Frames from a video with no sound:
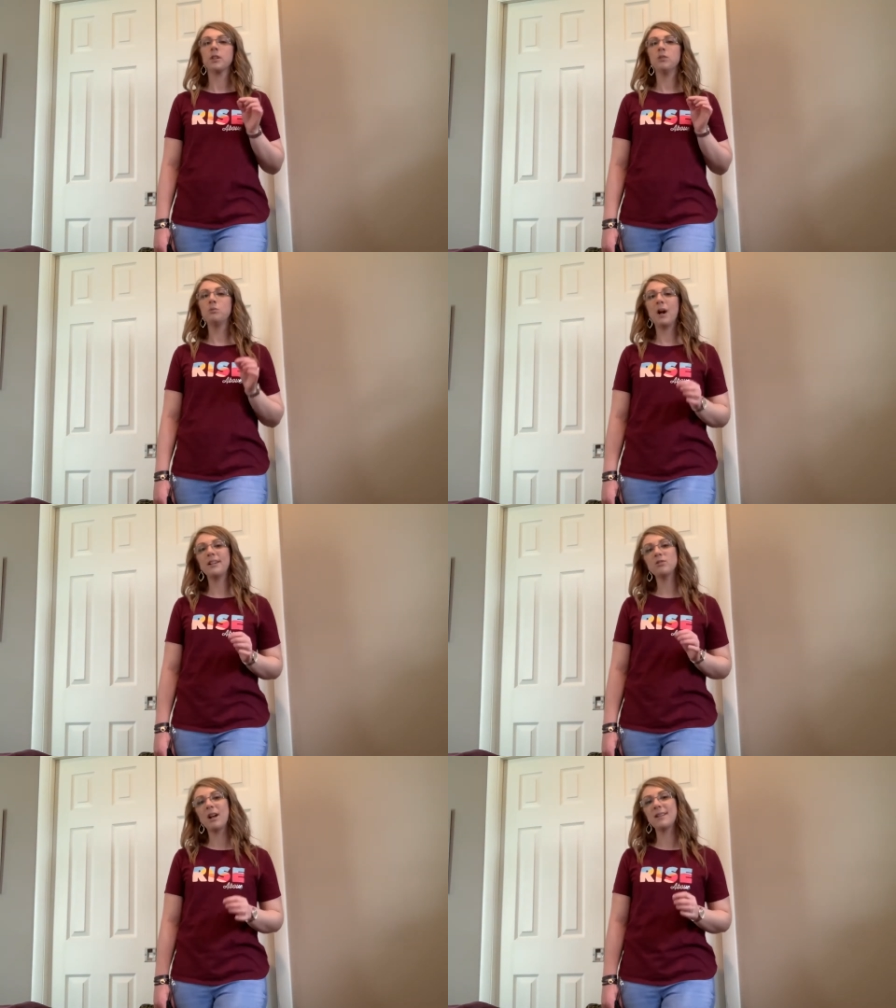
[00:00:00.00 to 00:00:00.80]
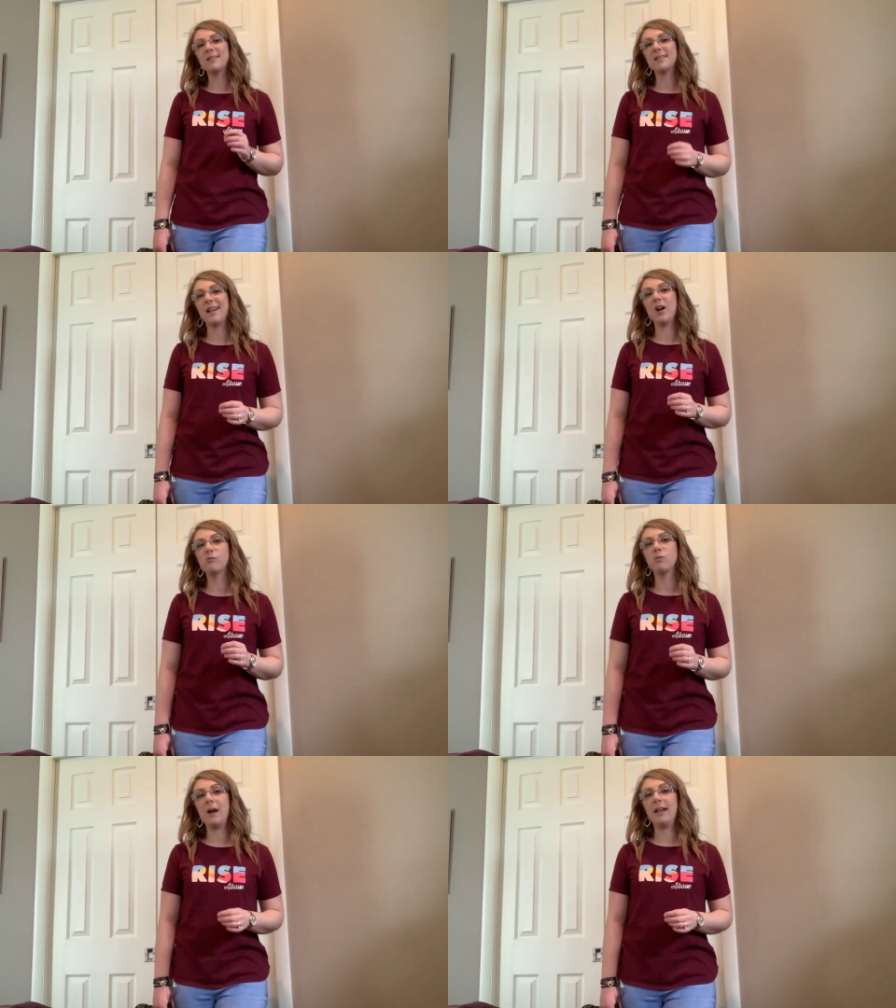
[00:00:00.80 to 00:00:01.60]
you want to try to stay
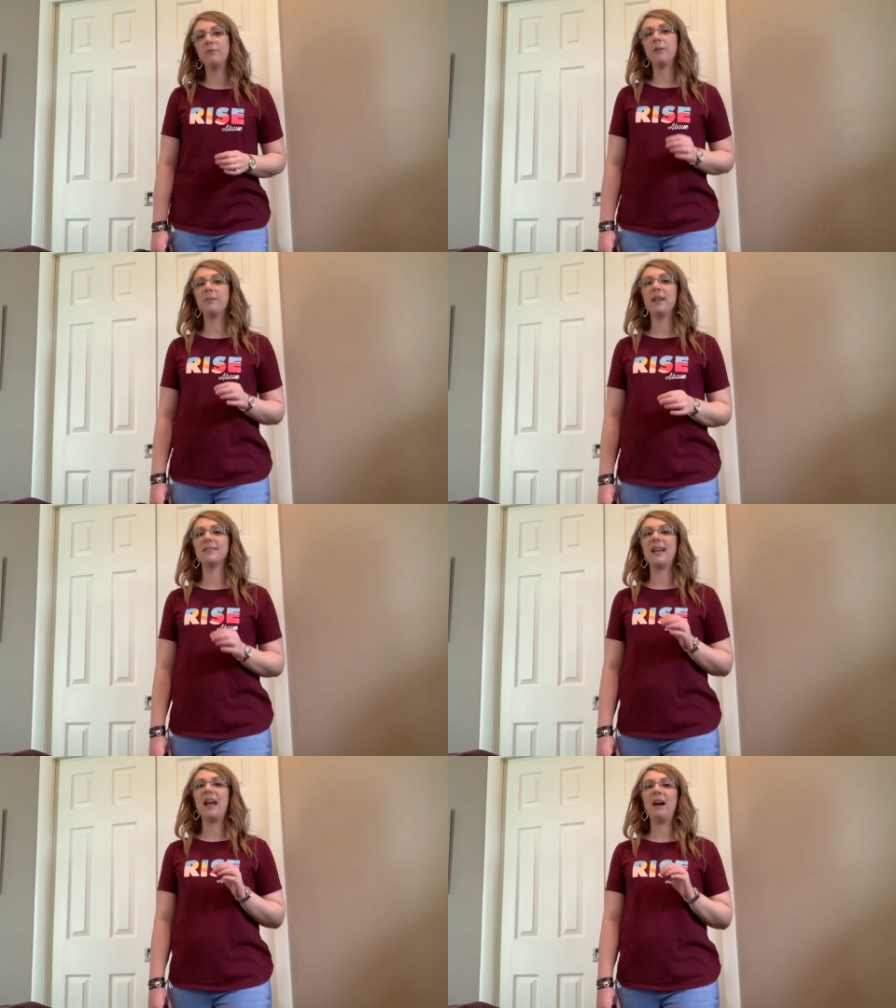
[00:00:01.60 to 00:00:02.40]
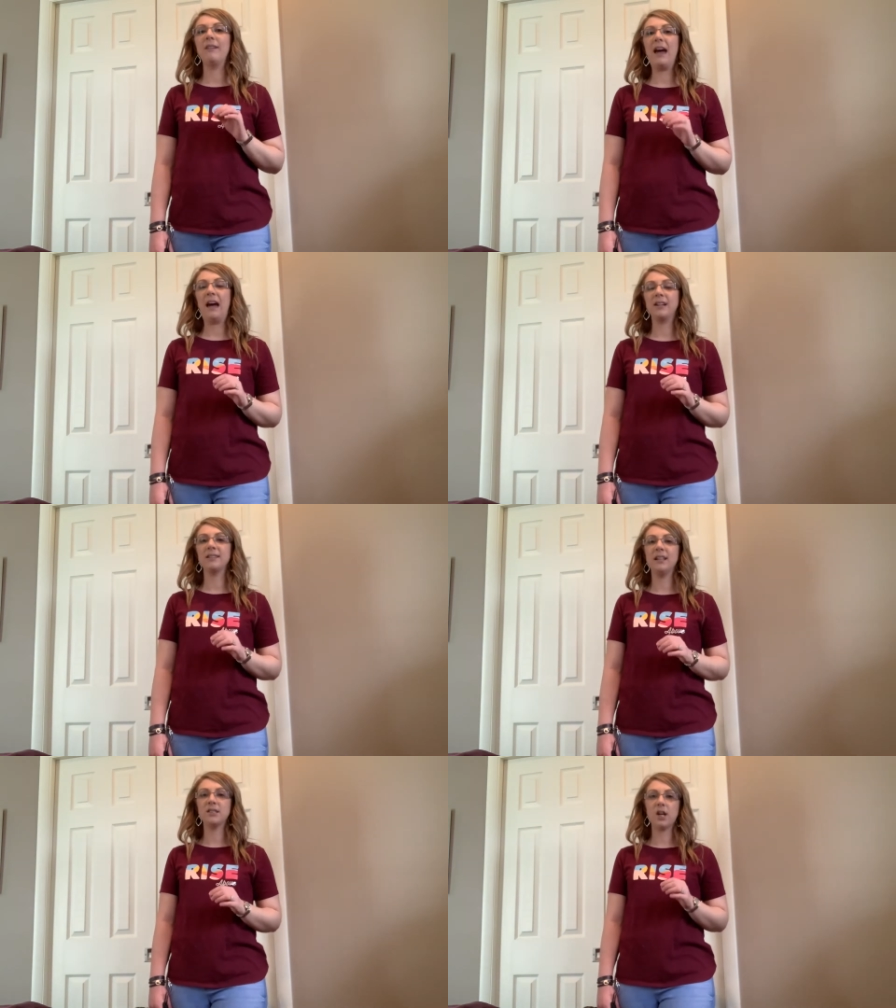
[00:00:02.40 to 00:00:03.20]
away from things that have
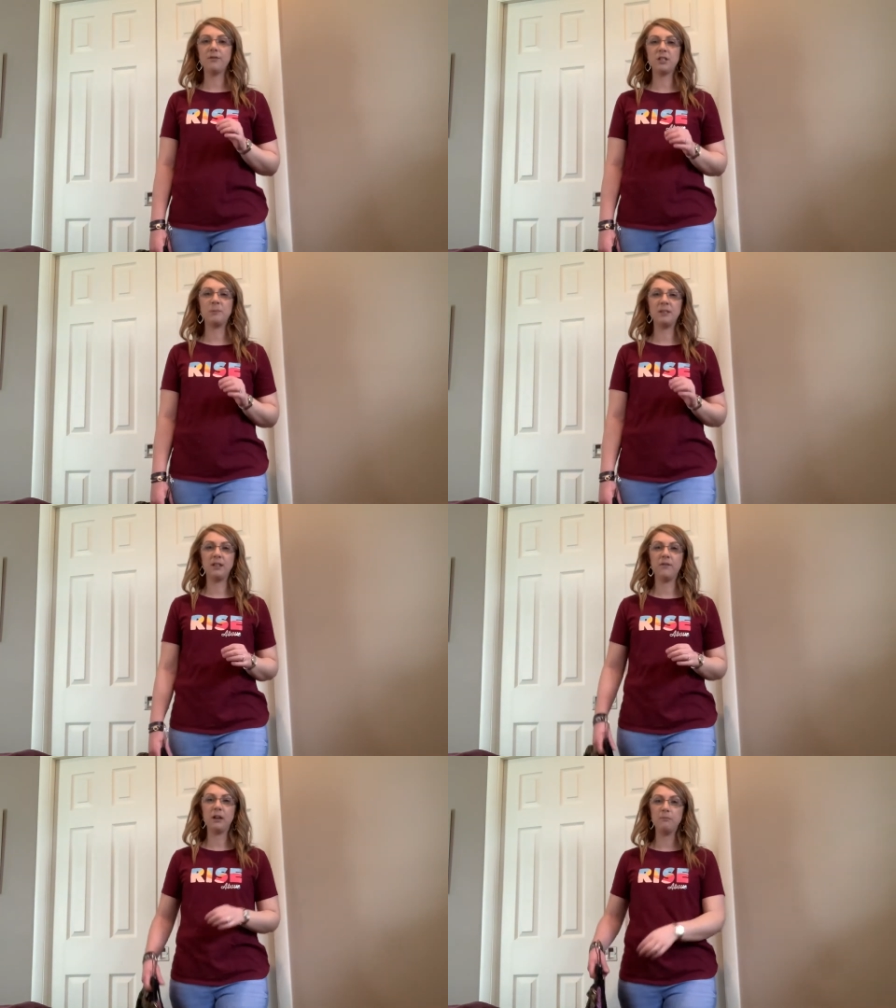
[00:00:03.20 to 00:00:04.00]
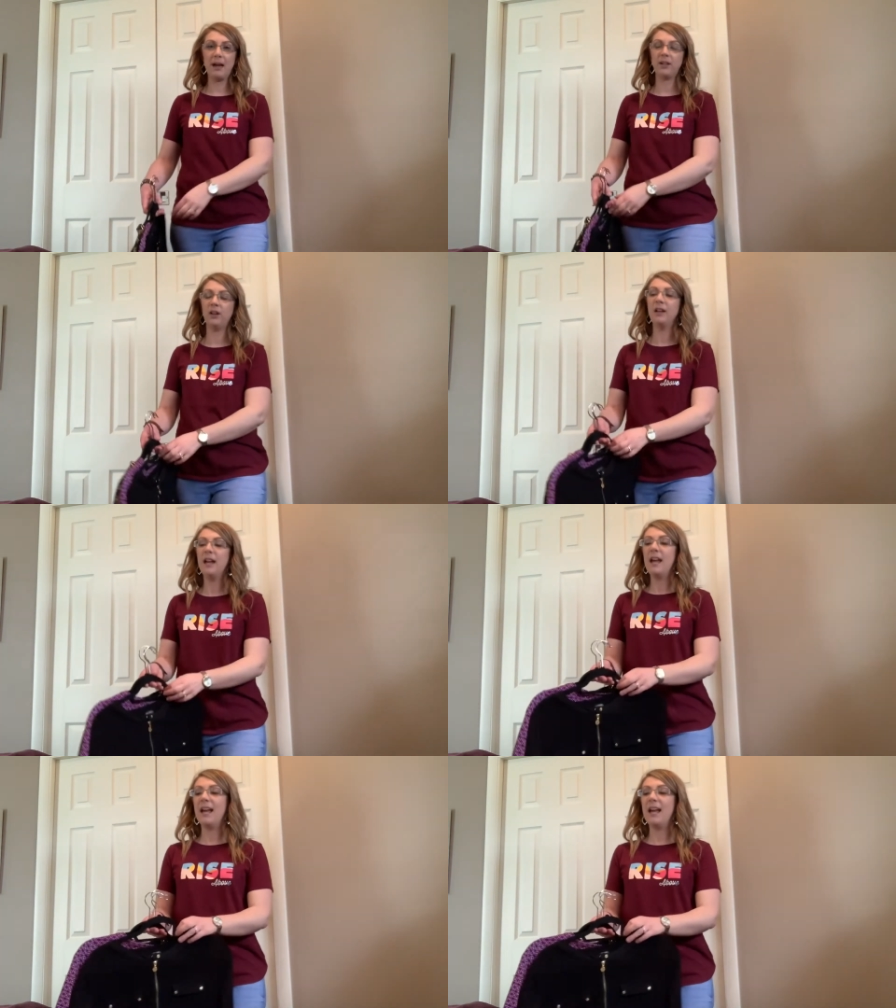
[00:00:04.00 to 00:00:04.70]
accents of a specific metal.